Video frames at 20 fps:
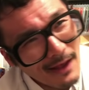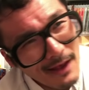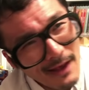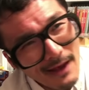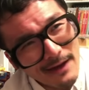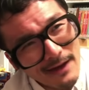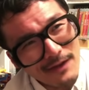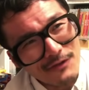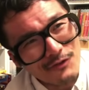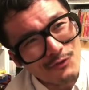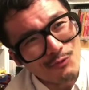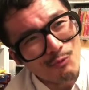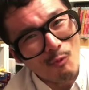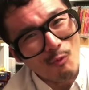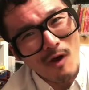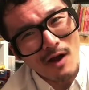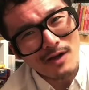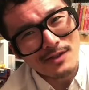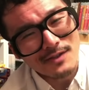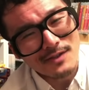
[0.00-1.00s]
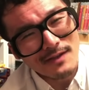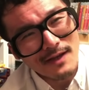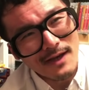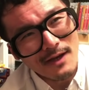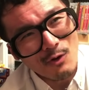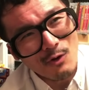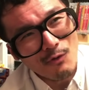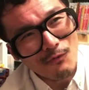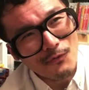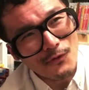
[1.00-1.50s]
and I just watched
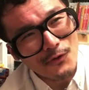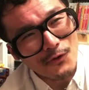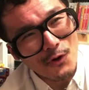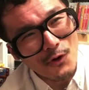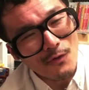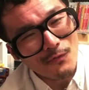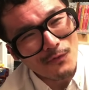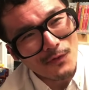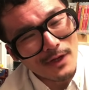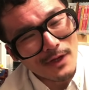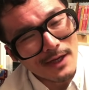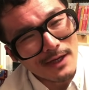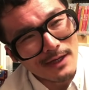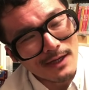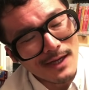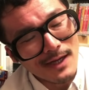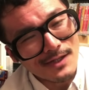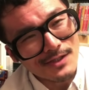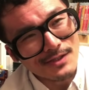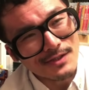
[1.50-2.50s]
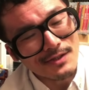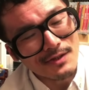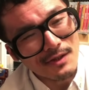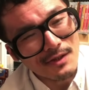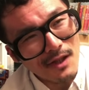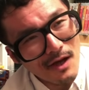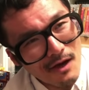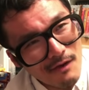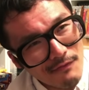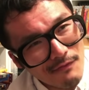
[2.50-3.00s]
that over and over again. I just
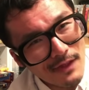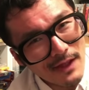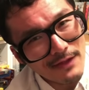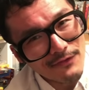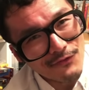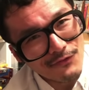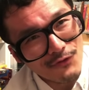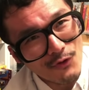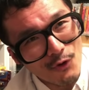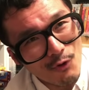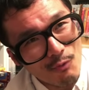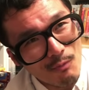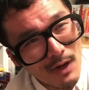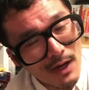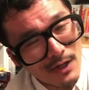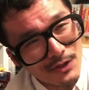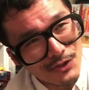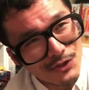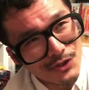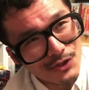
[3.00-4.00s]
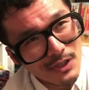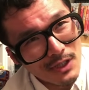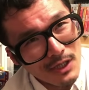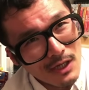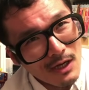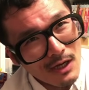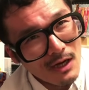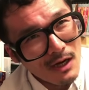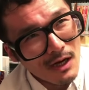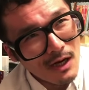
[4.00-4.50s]
love that so much.
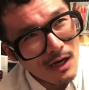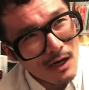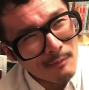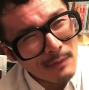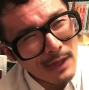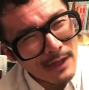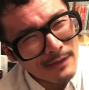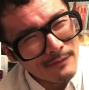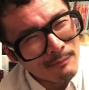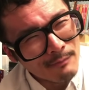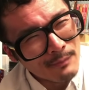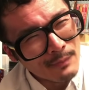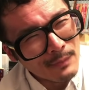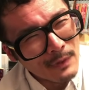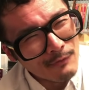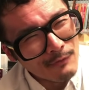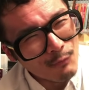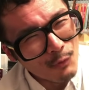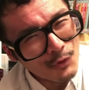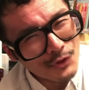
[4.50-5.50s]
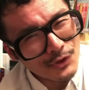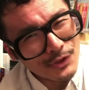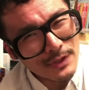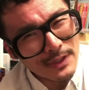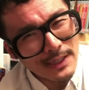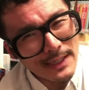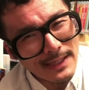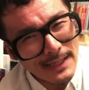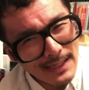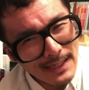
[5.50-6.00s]
Um, I
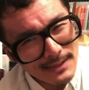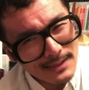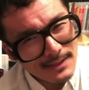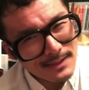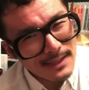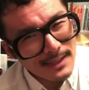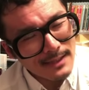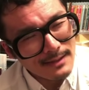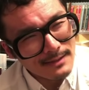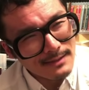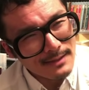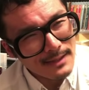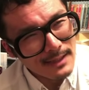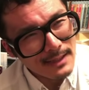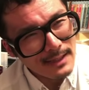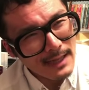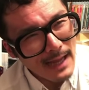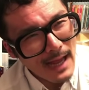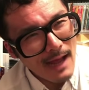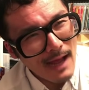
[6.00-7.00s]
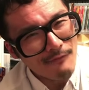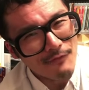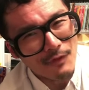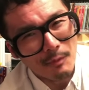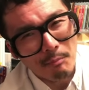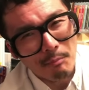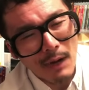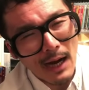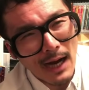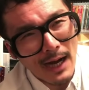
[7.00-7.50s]
unfortunately that set didn't have the
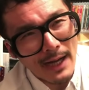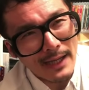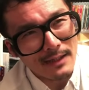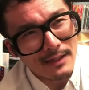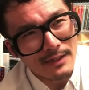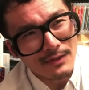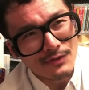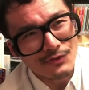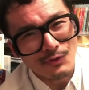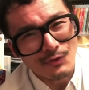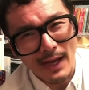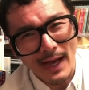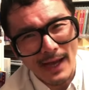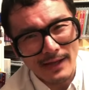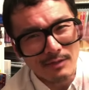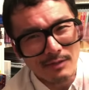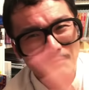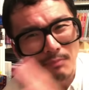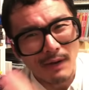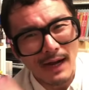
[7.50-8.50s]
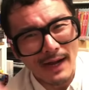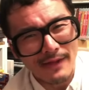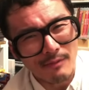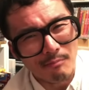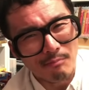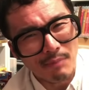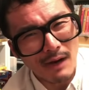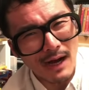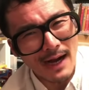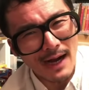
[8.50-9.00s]
pilot, so I had to buy the
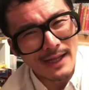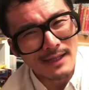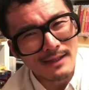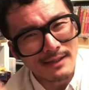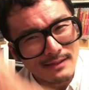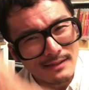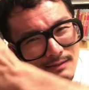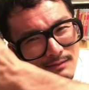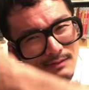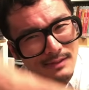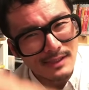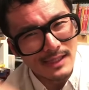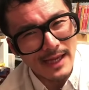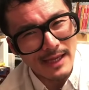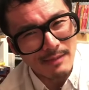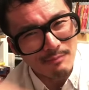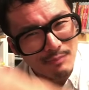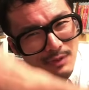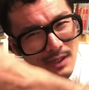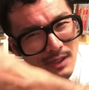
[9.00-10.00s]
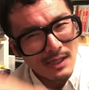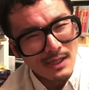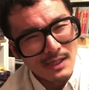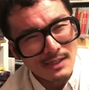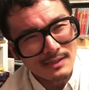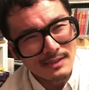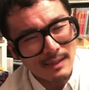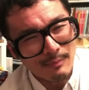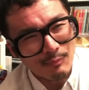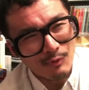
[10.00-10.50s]
pilot tape
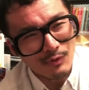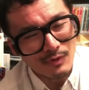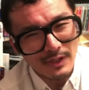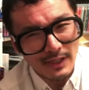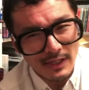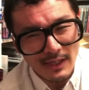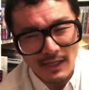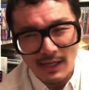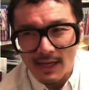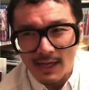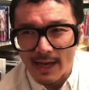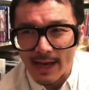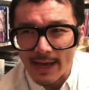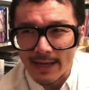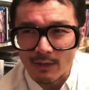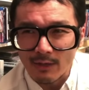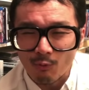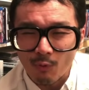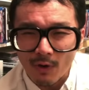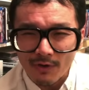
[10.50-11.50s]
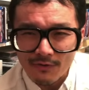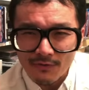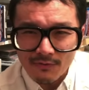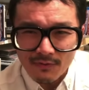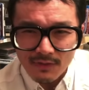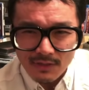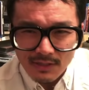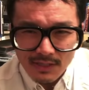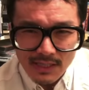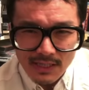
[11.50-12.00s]
separately, and it wasn't
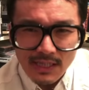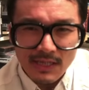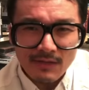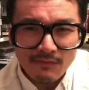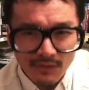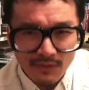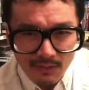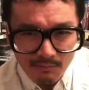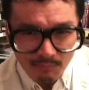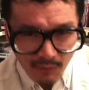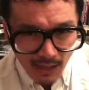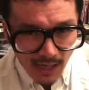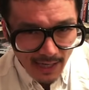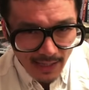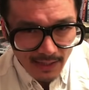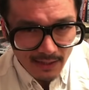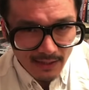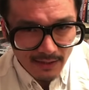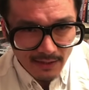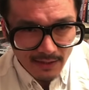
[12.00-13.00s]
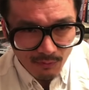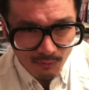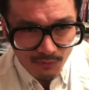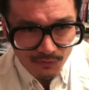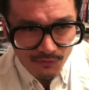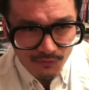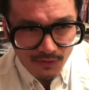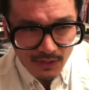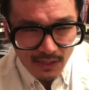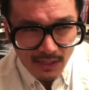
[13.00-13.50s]
the TV pilot; it
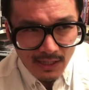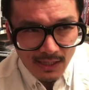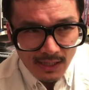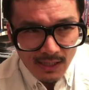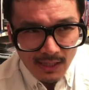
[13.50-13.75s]
was the